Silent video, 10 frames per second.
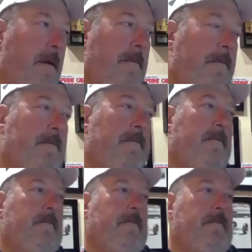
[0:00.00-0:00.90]
the
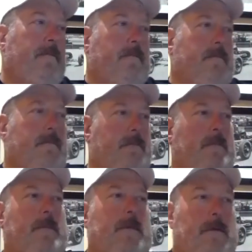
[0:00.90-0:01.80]
channel, which is,
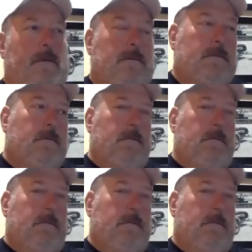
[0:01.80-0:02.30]
timing couldn't be more